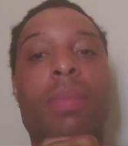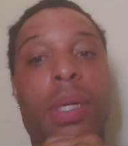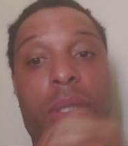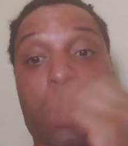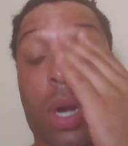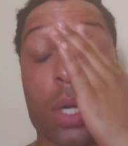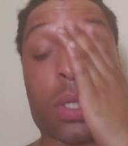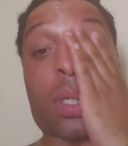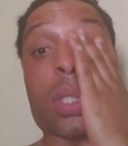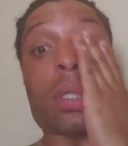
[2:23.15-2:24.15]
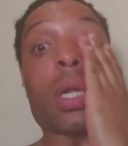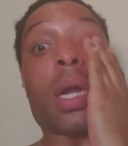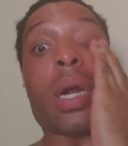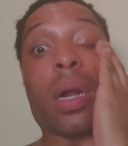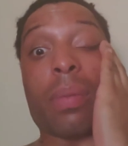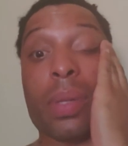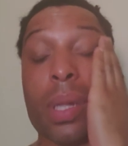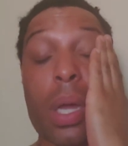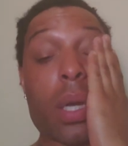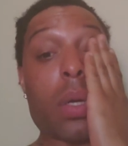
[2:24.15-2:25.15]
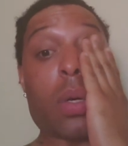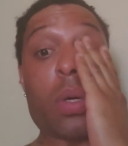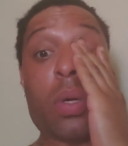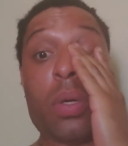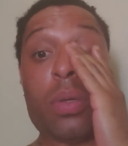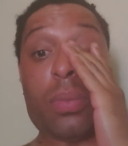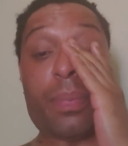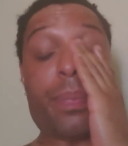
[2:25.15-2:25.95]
my charger is there. I'll be like, cool